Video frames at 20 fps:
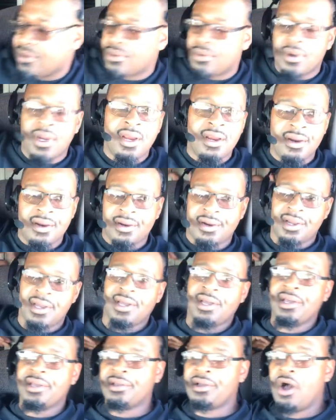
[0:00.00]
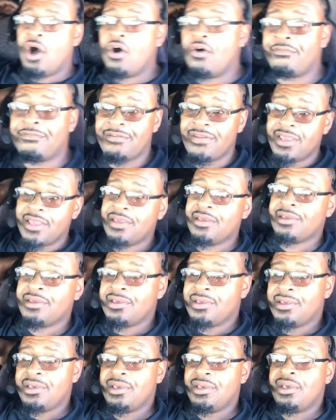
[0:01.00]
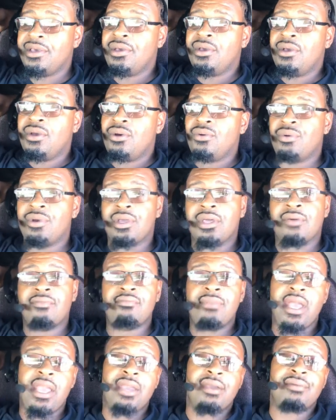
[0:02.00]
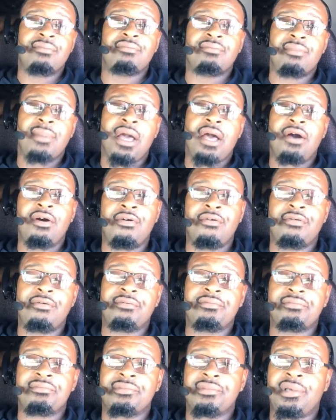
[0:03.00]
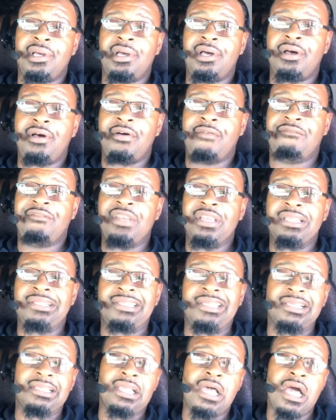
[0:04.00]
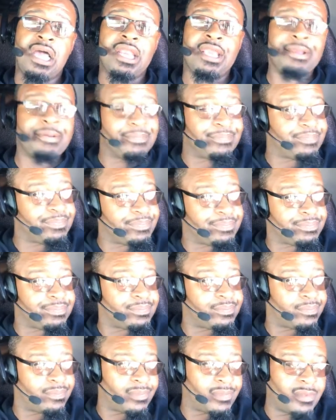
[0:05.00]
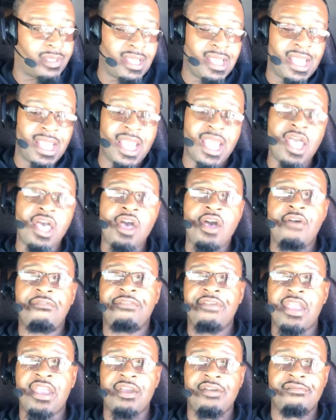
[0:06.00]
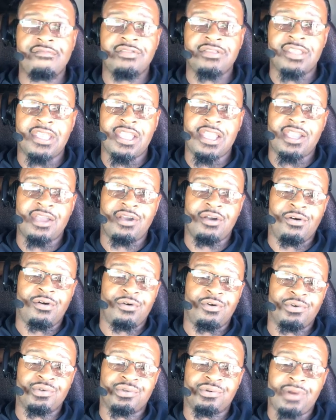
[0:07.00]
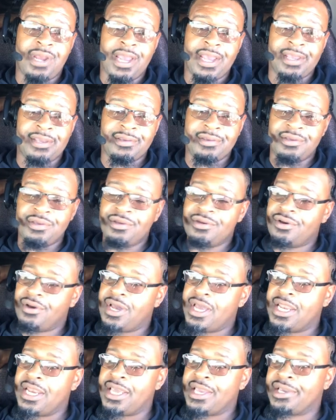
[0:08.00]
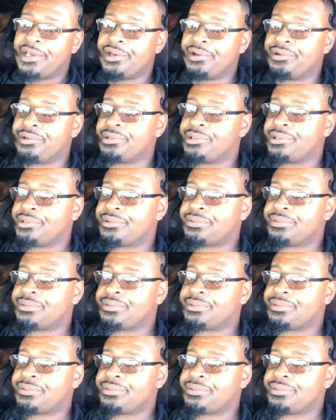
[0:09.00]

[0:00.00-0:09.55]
where hopefully we could make about 5,600 if everything goes right. You know how that goes.